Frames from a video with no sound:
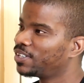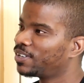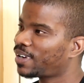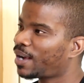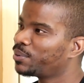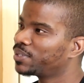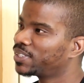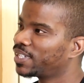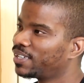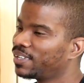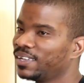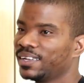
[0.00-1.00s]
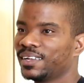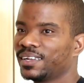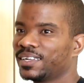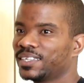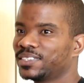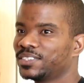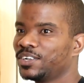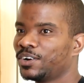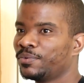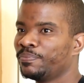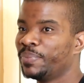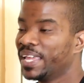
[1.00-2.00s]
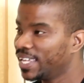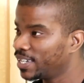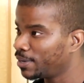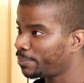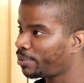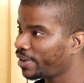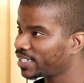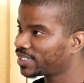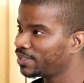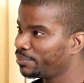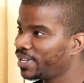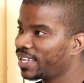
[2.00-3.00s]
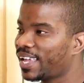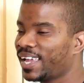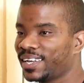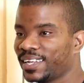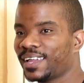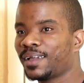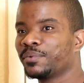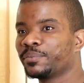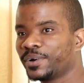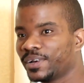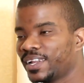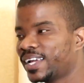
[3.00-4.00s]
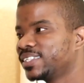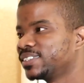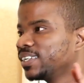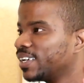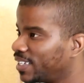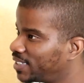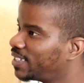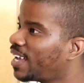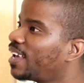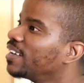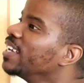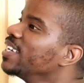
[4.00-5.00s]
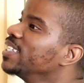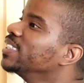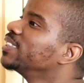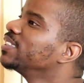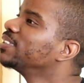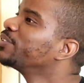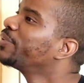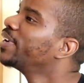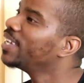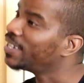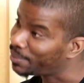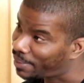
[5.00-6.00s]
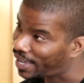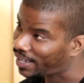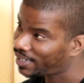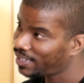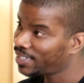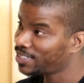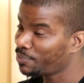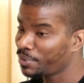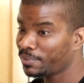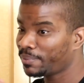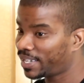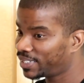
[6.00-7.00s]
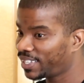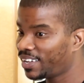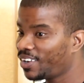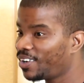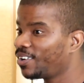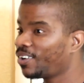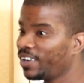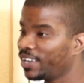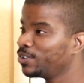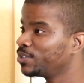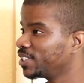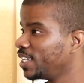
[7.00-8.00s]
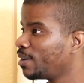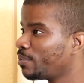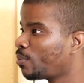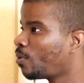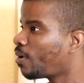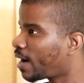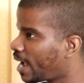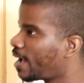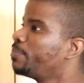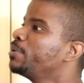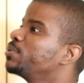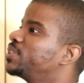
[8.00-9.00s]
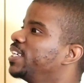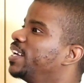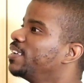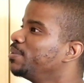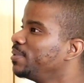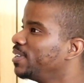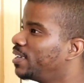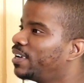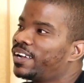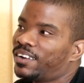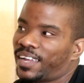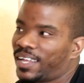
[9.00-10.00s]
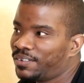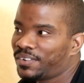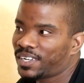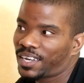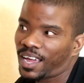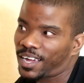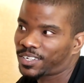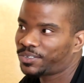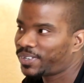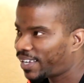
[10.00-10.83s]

You know, I would say because you know being depressed and being handicapped and paralyzed is not easy for anybody. Some people might think, oh, all you do is get up and walk. I had people say that to me, and they are not even a doctor.